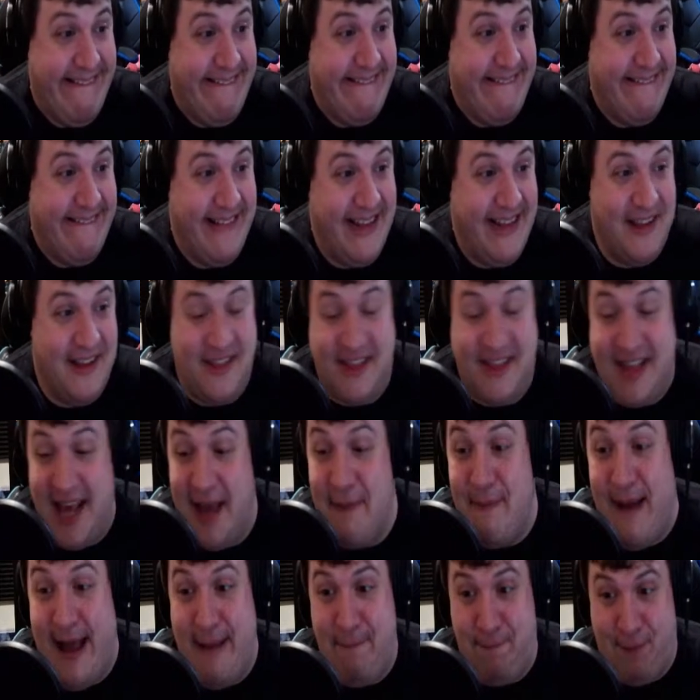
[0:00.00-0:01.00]
You see
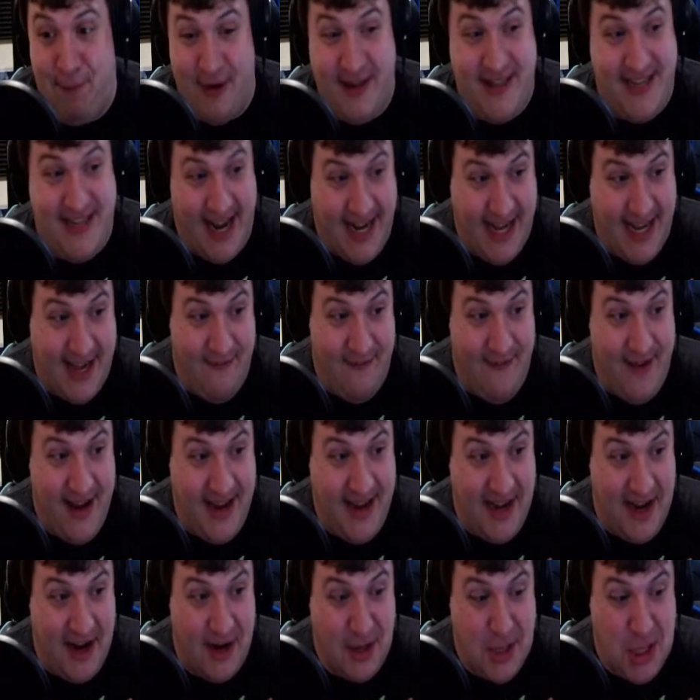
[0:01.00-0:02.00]
my predicament
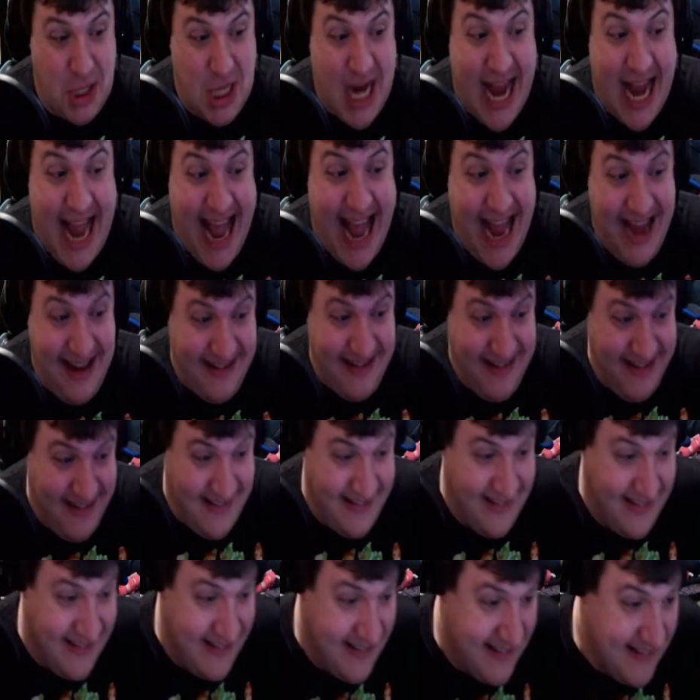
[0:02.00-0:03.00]
here, chat?
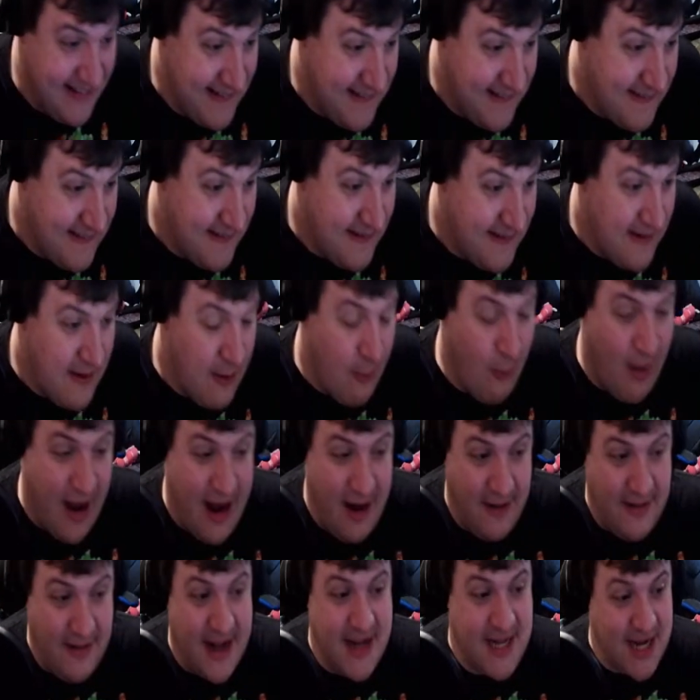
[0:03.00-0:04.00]
Why
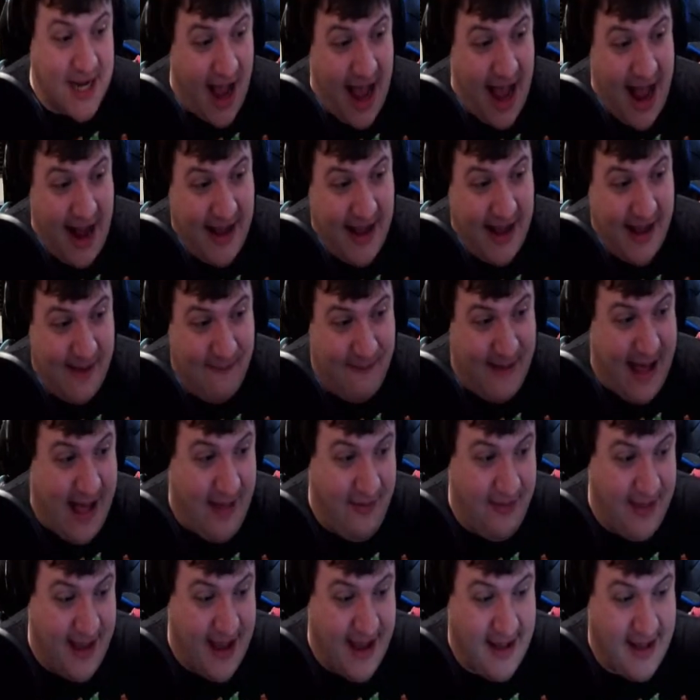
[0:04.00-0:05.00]
aren't they talking
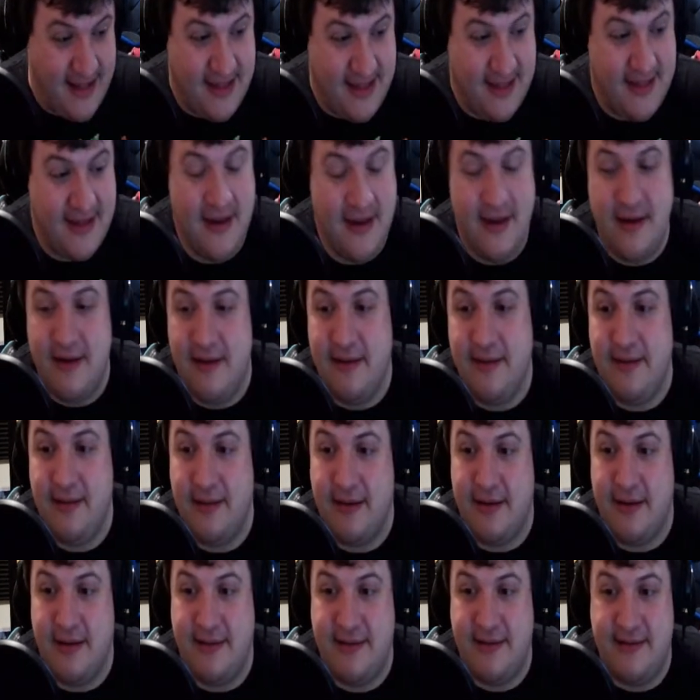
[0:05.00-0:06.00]
about this?
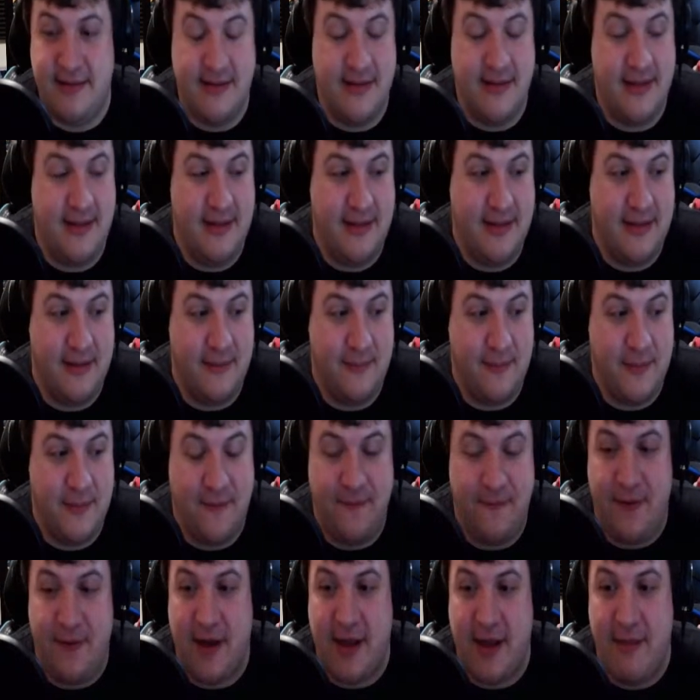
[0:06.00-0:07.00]
Because the
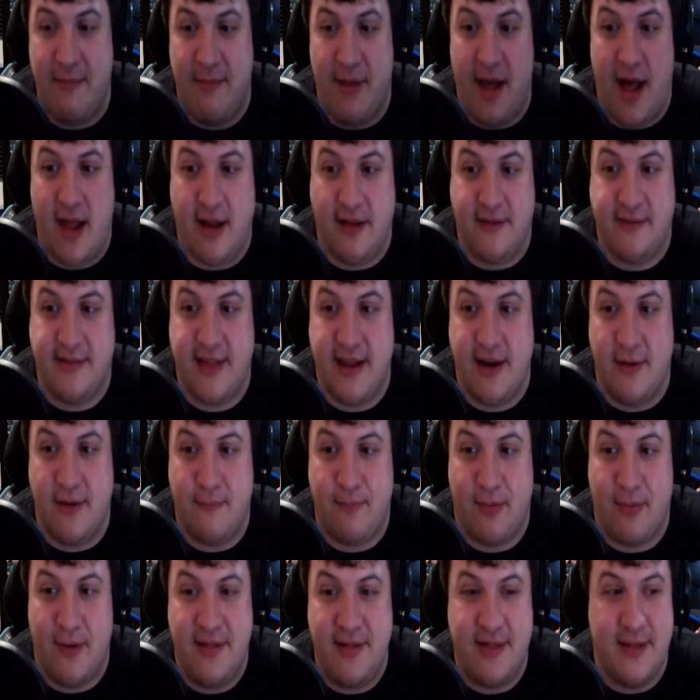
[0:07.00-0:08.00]
fucking models, they don't
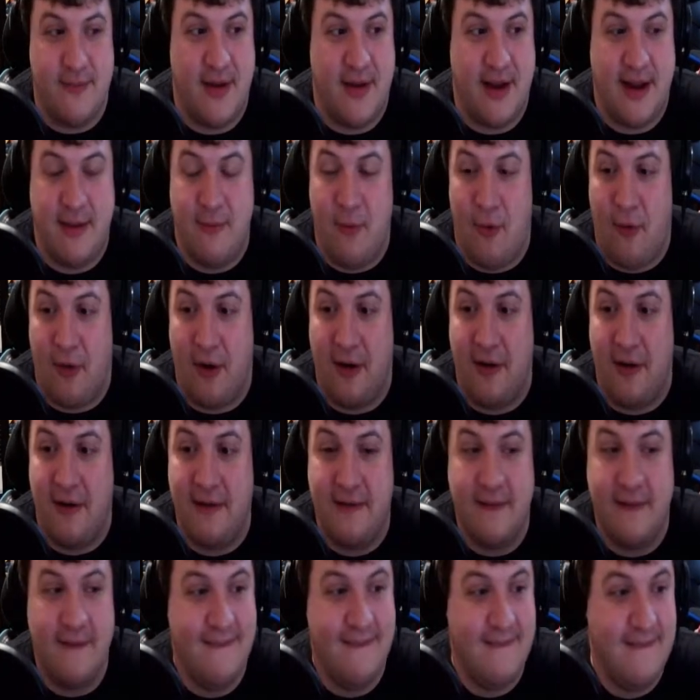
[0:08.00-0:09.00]
print them anymore.
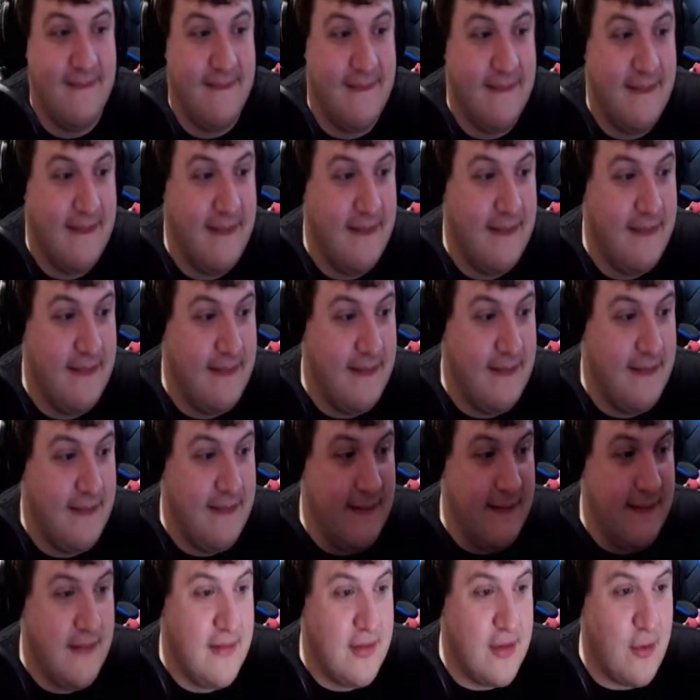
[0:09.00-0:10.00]

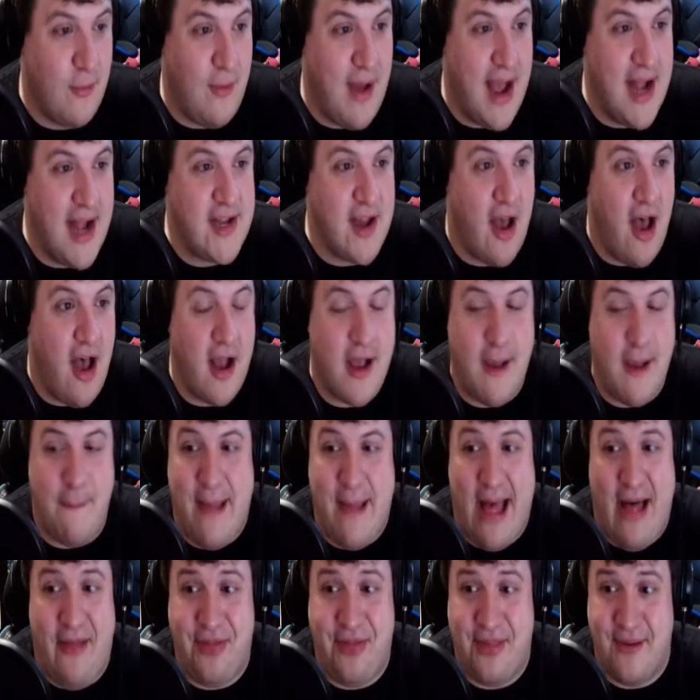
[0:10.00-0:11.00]
So why talk
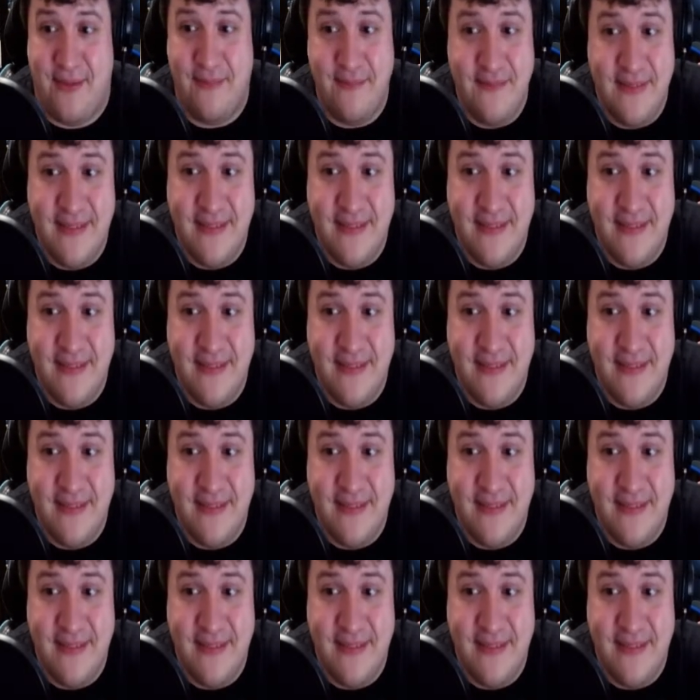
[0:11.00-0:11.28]
about them?